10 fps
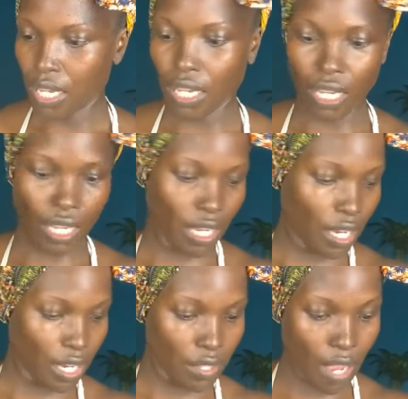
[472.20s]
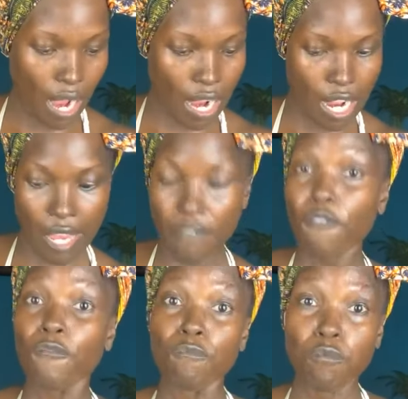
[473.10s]
And I
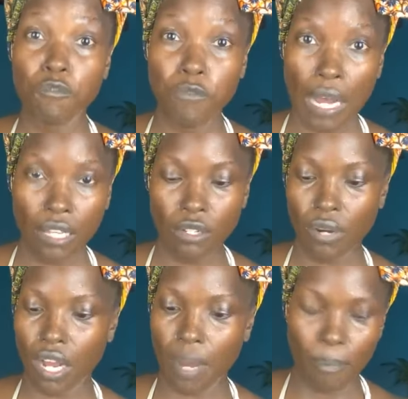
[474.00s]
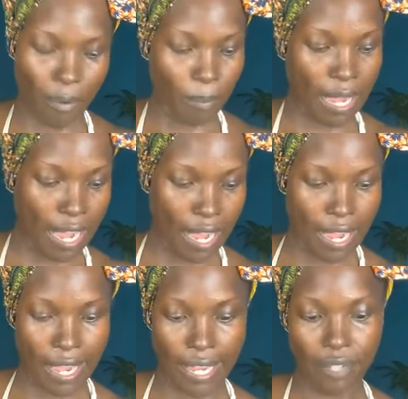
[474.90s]
follow up
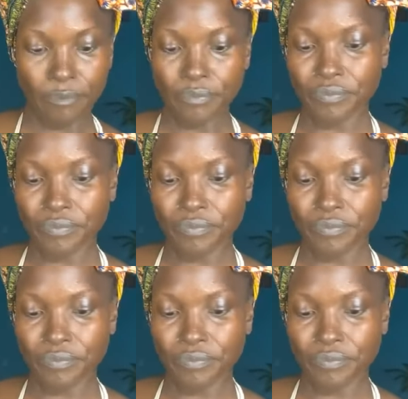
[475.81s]
by